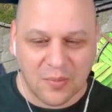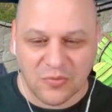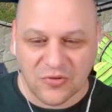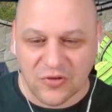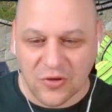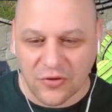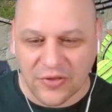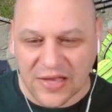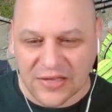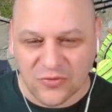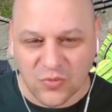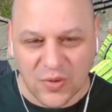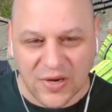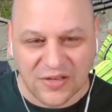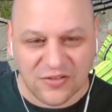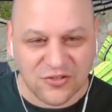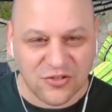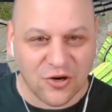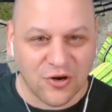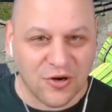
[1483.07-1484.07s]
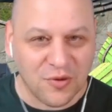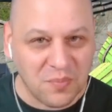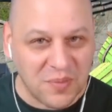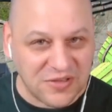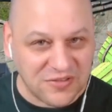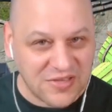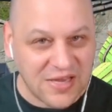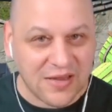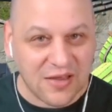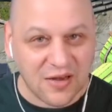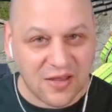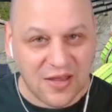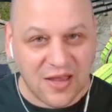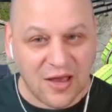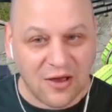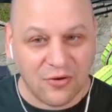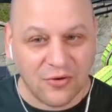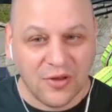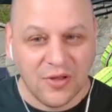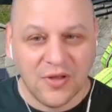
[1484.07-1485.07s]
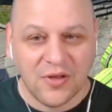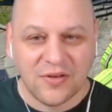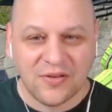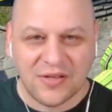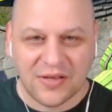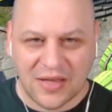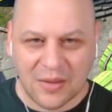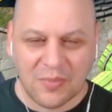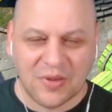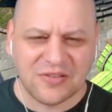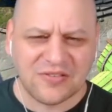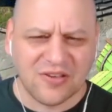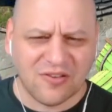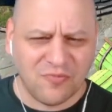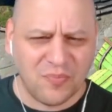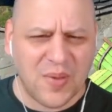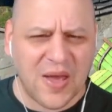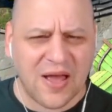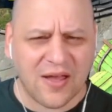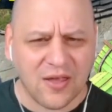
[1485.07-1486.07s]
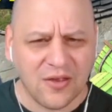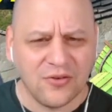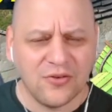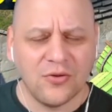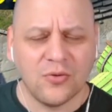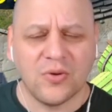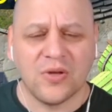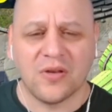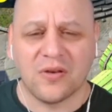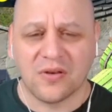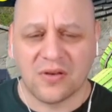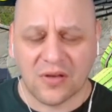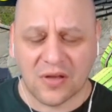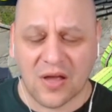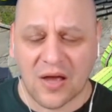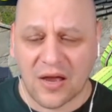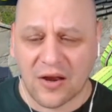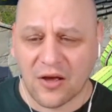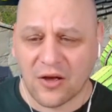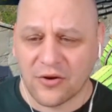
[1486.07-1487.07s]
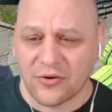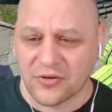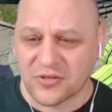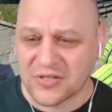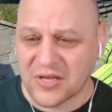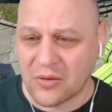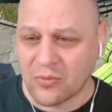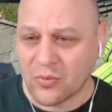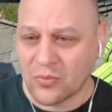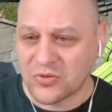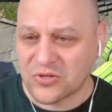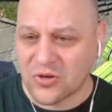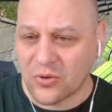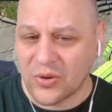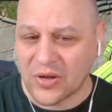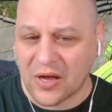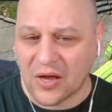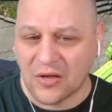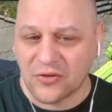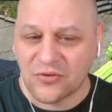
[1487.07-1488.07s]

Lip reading: So that's when I started my second account to get myself back into it and to kind of understand what was going on.